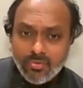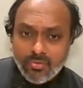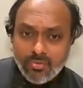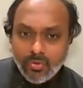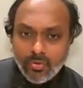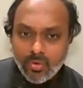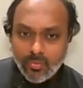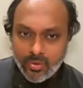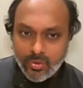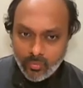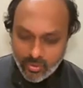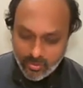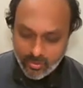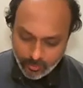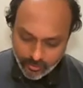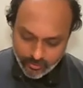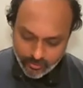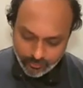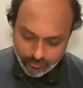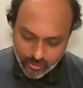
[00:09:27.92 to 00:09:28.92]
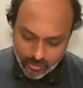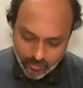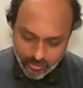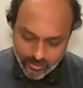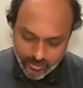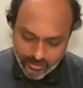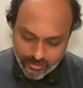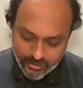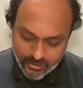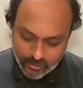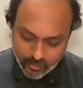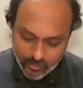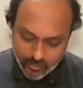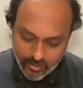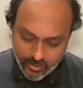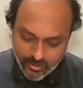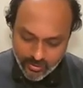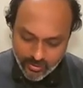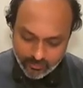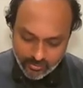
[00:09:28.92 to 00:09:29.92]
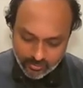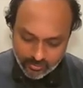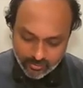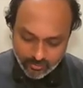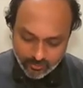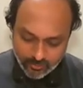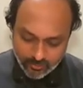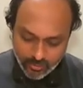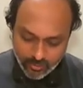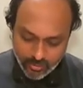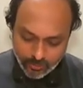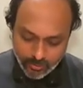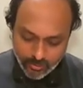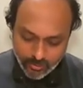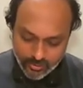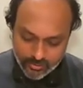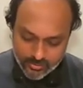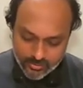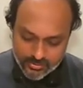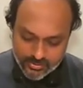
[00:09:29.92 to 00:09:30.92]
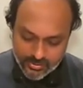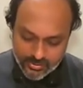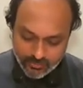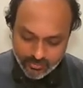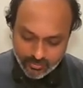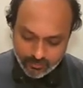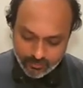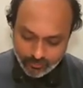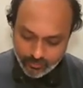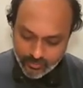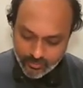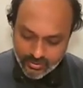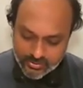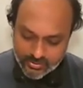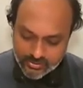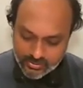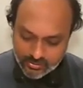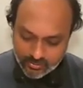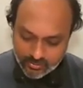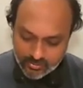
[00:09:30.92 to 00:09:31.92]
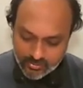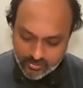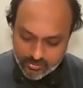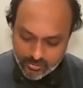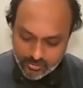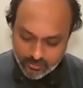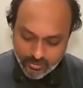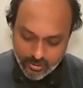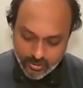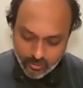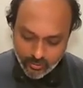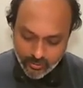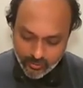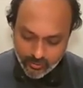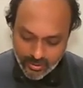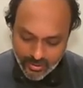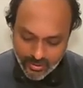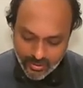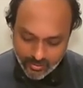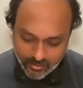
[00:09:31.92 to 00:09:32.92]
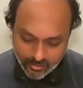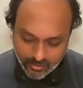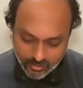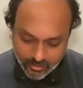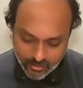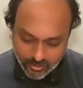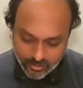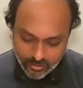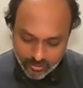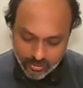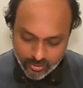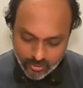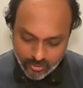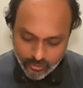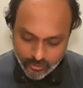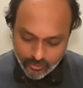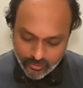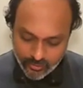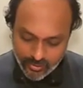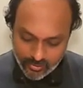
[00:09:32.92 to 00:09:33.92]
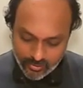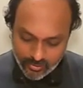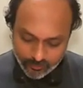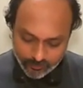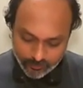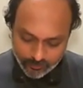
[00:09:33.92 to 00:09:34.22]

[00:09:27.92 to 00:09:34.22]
1.41, I need to add it with 4.7. That's it. So when you're going to add it, you're going to get